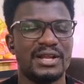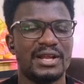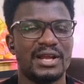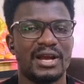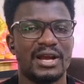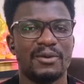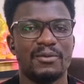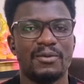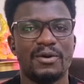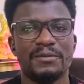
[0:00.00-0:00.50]

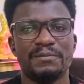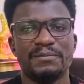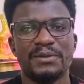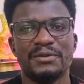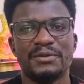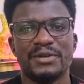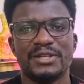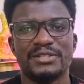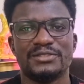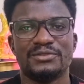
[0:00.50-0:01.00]
And what
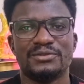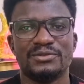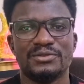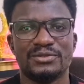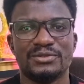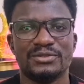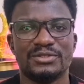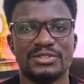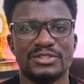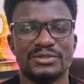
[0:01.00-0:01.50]
parents do
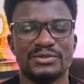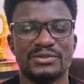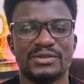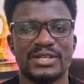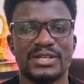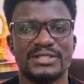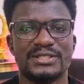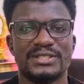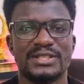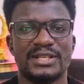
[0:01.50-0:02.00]
to children
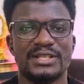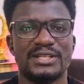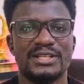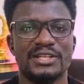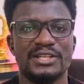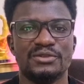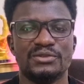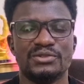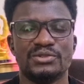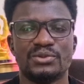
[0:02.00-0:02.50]
is that they
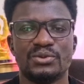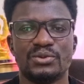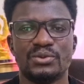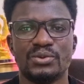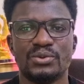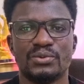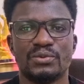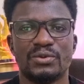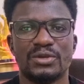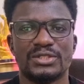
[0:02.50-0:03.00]
use
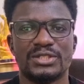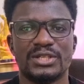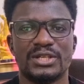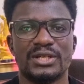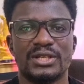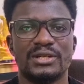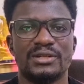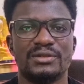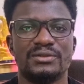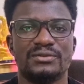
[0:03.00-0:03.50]
cold water
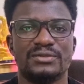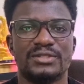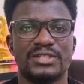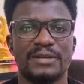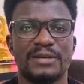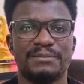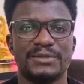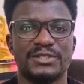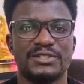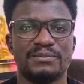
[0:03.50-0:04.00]
to
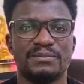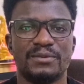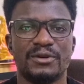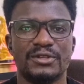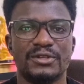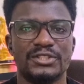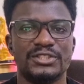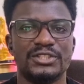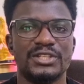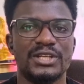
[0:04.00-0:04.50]
tepid
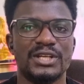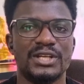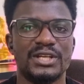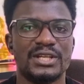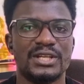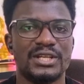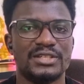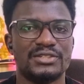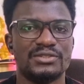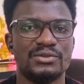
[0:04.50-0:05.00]
sponge.
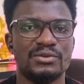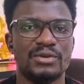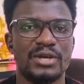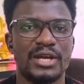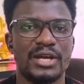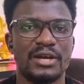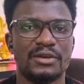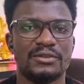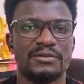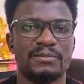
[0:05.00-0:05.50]
There's no
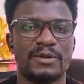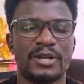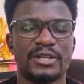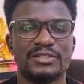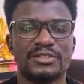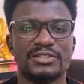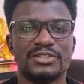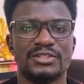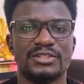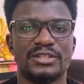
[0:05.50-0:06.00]
health
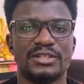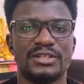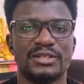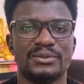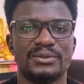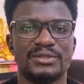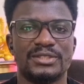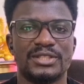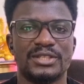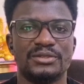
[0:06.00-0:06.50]
practitioner that
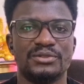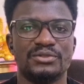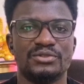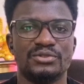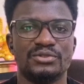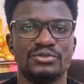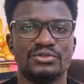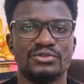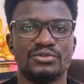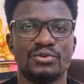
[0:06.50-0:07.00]
will tell you to
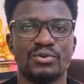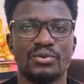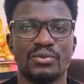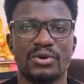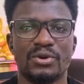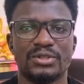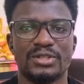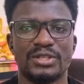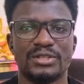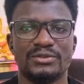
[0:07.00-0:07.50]
use cold
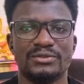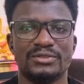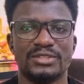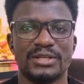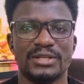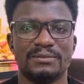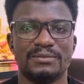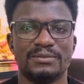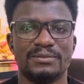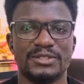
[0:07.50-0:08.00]
water to
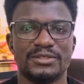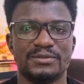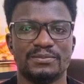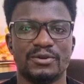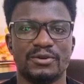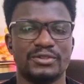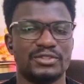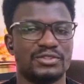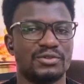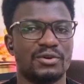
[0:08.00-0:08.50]
tepid
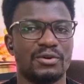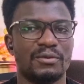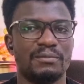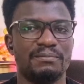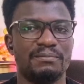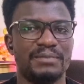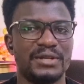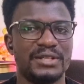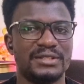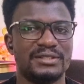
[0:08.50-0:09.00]
sponge or
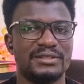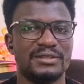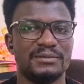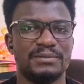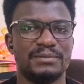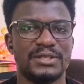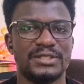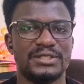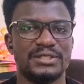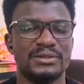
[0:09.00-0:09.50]
bathe the
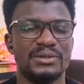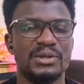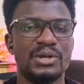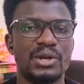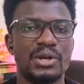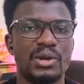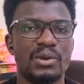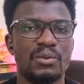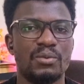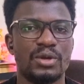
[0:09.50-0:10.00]
person
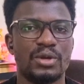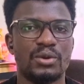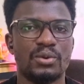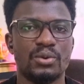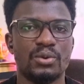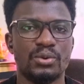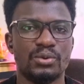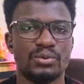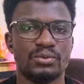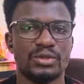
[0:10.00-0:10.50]
with
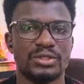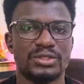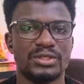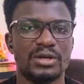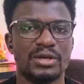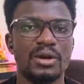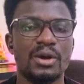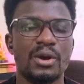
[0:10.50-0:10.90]
cold water.